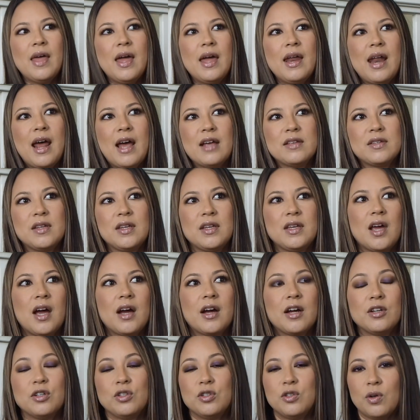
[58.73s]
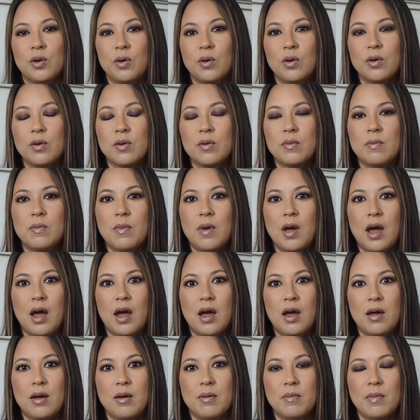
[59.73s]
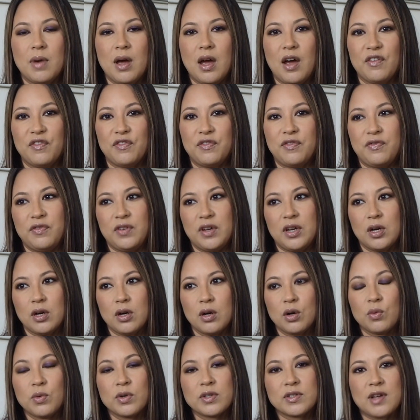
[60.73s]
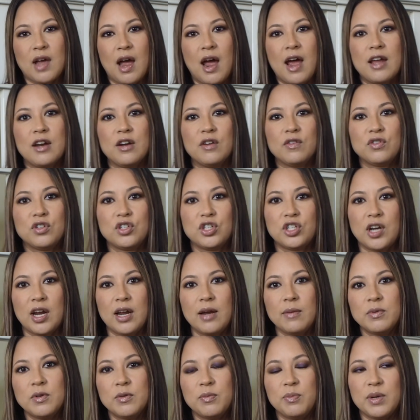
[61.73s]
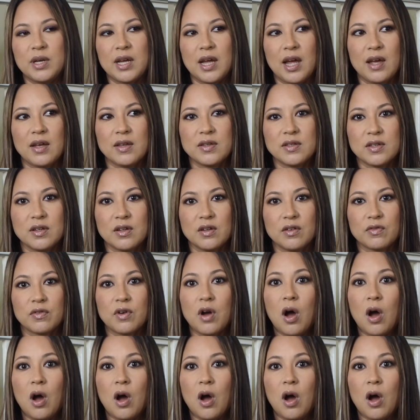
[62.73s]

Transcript: And as a young adult, a fear was kind of shaped because of